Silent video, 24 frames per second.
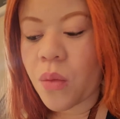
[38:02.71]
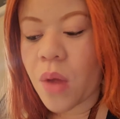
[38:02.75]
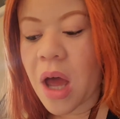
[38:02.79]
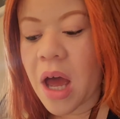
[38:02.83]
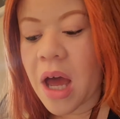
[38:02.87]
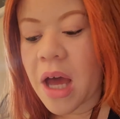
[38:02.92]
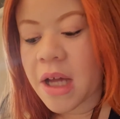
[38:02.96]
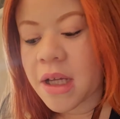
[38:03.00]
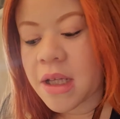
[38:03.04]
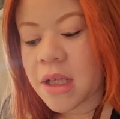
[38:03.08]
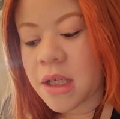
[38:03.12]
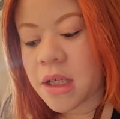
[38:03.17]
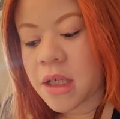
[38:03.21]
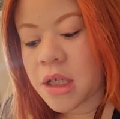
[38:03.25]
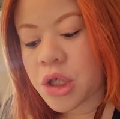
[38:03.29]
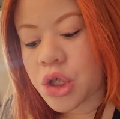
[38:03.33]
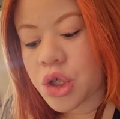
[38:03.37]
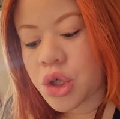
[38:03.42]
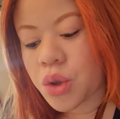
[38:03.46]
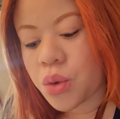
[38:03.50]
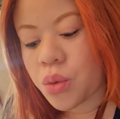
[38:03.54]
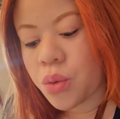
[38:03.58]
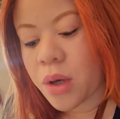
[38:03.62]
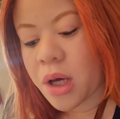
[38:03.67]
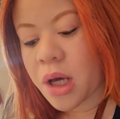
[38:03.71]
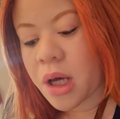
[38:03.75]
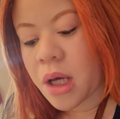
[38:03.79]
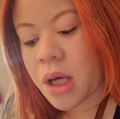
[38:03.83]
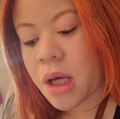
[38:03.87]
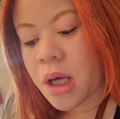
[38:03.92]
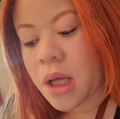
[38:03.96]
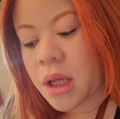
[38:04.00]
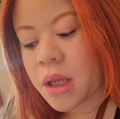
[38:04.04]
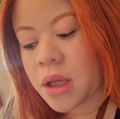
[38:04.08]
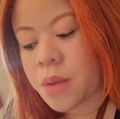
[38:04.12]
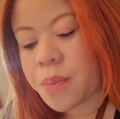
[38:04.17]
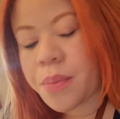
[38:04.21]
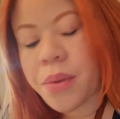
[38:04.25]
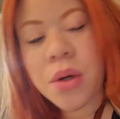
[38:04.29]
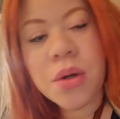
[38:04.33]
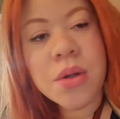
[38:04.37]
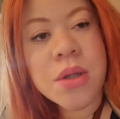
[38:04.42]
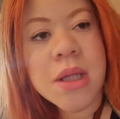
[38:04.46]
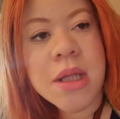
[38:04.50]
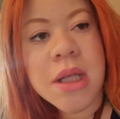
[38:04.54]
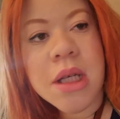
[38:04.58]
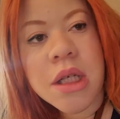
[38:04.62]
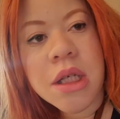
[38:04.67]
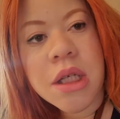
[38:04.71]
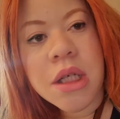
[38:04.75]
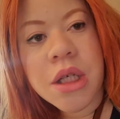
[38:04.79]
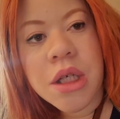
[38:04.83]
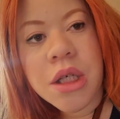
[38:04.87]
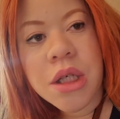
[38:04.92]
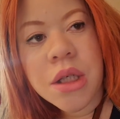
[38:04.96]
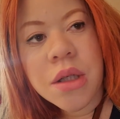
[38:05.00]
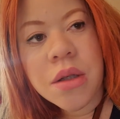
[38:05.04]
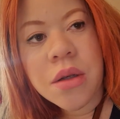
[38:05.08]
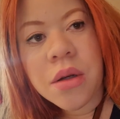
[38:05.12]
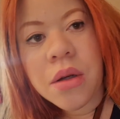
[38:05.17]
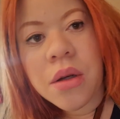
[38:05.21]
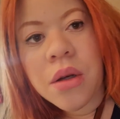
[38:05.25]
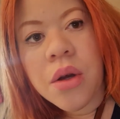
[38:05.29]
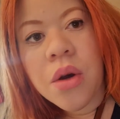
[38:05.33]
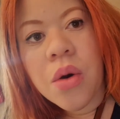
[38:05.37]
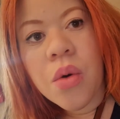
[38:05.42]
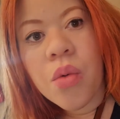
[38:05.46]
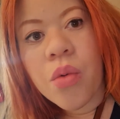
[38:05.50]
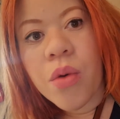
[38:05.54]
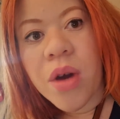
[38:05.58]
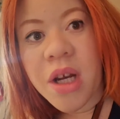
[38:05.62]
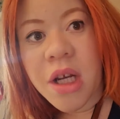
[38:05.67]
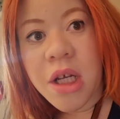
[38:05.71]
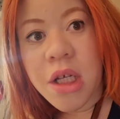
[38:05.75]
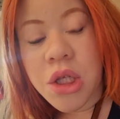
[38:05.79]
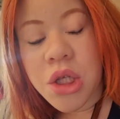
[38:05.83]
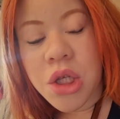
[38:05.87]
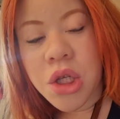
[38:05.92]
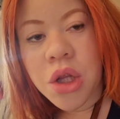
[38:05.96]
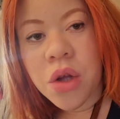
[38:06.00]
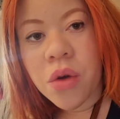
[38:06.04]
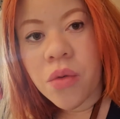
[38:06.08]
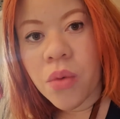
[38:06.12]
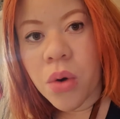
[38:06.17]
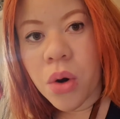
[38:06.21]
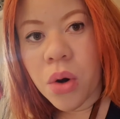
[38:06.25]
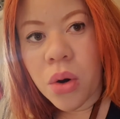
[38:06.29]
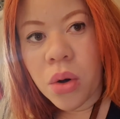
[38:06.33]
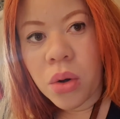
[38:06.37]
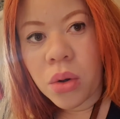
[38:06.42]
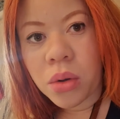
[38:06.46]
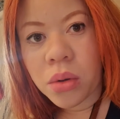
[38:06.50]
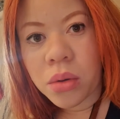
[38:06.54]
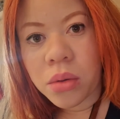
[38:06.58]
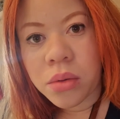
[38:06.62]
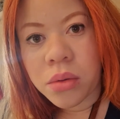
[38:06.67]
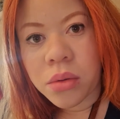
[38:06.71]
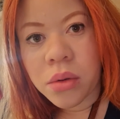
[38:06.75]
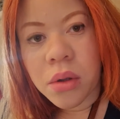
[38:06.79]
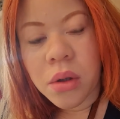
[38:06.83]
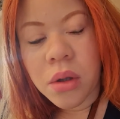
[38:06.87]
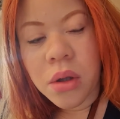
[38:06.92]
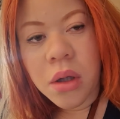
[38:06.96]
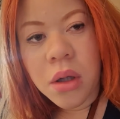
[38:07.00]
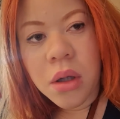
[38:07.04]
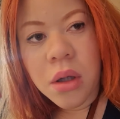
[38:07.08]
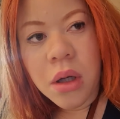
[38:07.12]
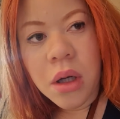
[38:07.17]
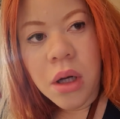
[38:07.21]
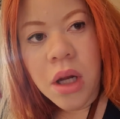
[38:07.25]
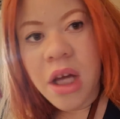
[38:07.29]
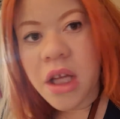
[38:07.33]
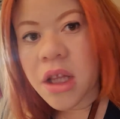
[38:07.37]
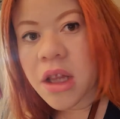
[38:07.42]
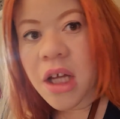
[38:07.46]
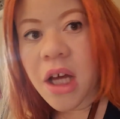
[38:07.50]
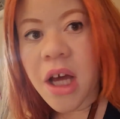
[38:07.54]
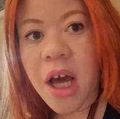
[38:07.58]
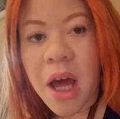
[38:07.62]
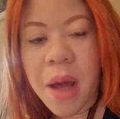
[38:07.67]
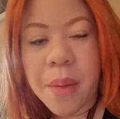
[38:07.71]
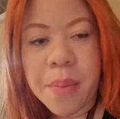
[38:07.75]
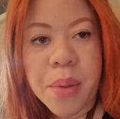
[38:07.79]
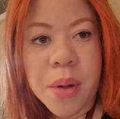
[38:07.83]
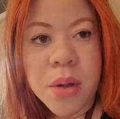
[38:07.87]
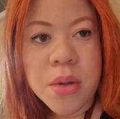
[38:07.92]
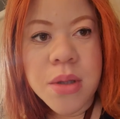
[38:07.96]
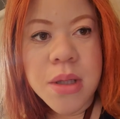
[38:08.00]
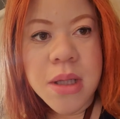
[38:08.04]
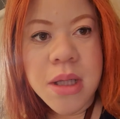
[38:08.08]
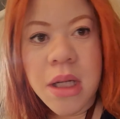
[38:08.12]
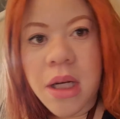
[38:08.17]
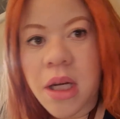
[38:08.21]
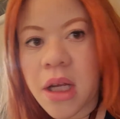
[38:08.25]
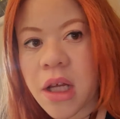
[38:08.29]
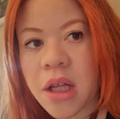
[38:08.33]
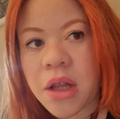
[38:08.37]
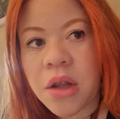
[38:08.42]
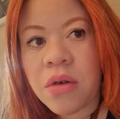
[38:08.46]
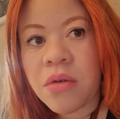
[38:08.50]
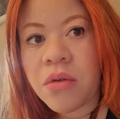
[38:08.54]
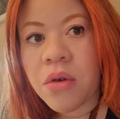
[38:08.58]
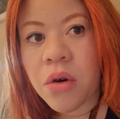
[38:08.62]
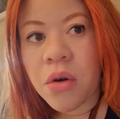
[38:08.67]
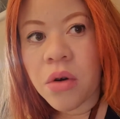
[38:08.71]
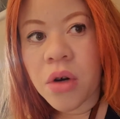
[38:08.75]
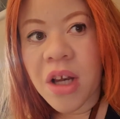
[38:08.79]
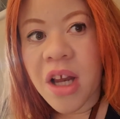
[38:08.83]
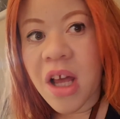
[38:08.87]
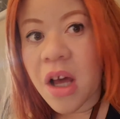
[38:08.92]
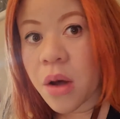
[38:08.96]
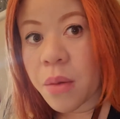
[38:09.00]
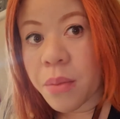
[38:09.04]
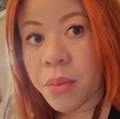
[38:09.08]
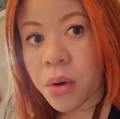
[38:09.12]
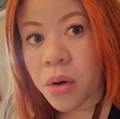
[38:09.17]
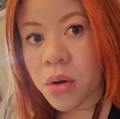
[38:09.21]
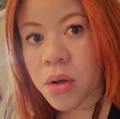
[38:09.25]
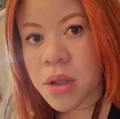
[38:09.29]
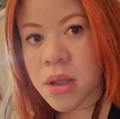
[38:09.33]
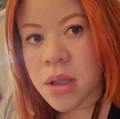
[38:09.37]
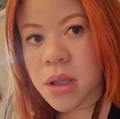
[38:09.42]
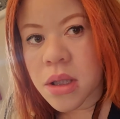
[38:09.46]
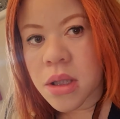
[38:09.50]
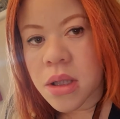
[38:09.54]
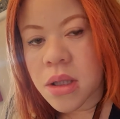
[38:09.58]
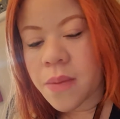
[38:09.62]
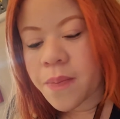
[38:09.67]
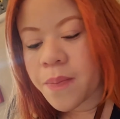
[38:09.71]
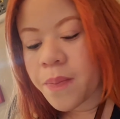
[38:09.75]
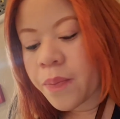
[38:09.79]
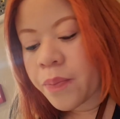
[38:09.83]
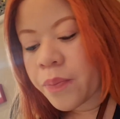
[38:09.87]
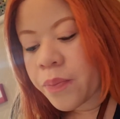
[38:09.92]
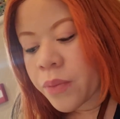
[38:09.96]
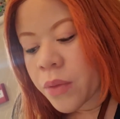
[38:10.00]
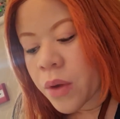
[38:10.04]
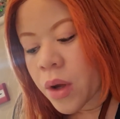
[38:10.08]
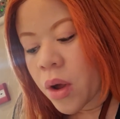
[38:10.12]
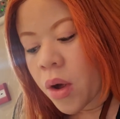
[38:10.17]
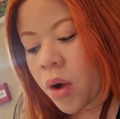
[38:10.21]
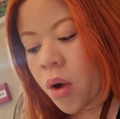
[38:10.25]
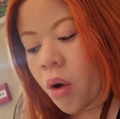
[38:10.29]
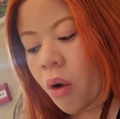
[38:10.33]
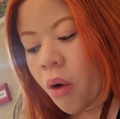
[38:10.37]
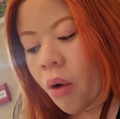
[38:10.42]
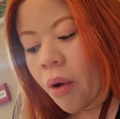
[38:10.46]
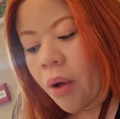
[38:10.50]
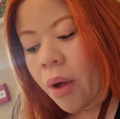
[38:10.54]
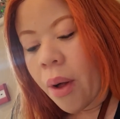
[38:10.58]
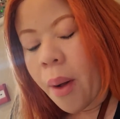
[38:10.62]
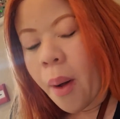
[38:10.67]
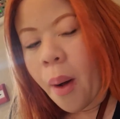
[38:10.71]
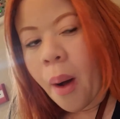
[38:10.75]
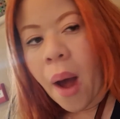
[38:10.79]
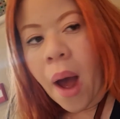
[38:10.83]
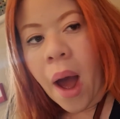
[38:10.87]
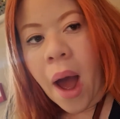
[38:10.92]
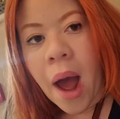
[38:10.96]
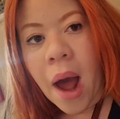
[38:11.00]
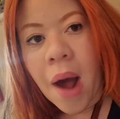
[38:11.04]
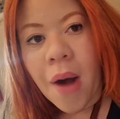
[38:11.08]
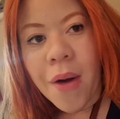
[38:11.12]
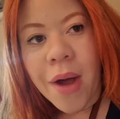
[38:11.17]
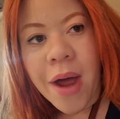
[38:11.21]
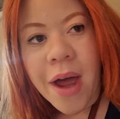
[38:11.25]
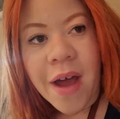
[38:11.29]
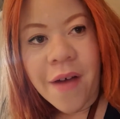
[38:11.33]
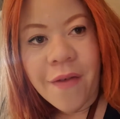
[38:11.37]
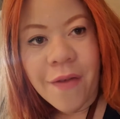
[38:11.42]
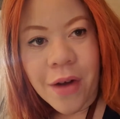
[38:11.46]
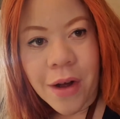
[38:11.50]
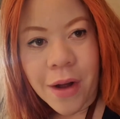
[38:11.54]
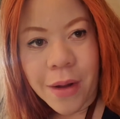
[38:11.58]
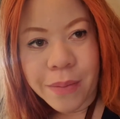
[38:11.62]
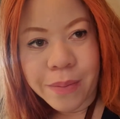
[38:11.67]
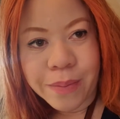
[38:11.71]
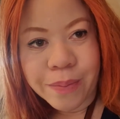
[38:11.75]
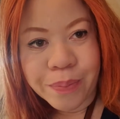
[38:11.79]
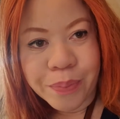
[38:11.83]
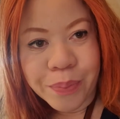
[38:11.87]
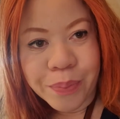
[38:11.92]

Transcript: I had an issue where the postage went into the wrong, like the guy posted it in the wrong letterbox. However,